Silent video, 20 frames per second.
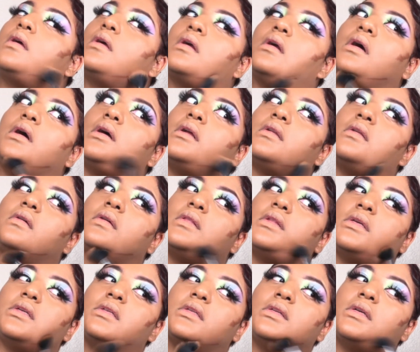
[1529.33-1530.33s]
Contour
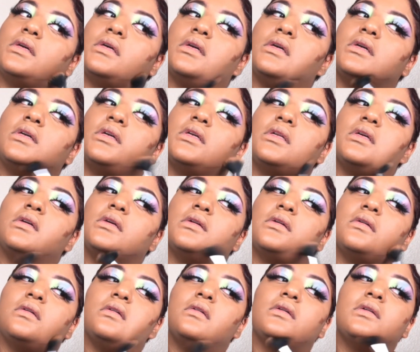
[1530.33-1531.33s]
this side.
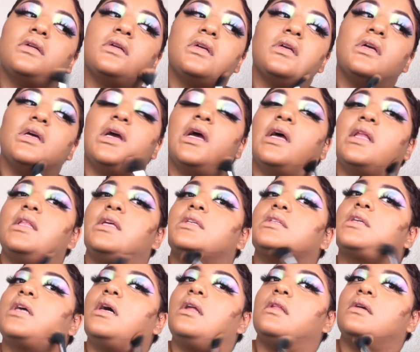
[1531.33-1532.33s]
And these
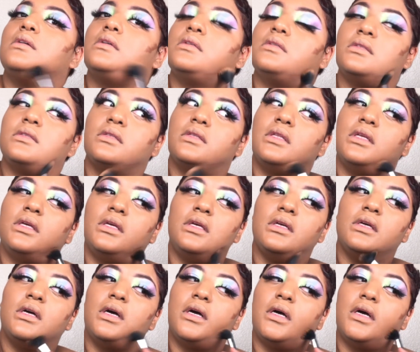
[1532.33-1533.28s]
colors, the